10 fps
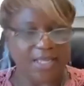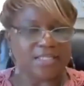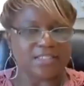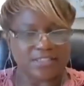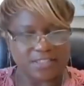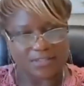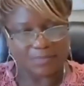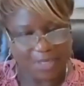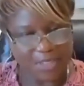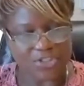in
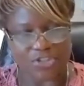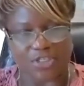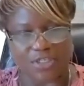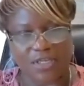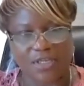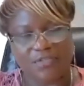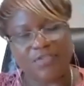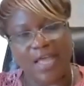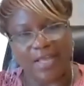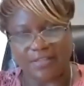anticipation
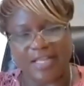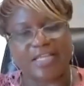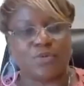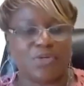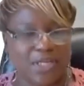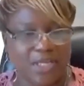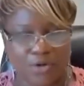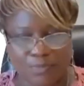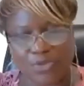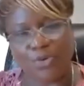that that's going to
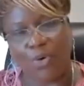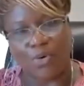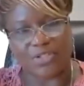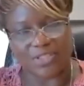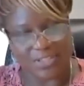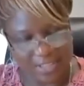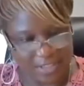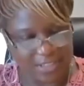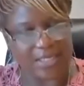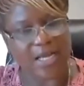help you on the
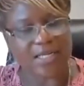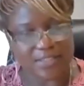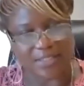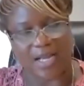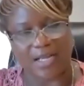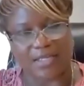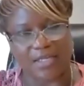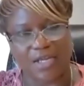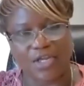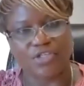1099 side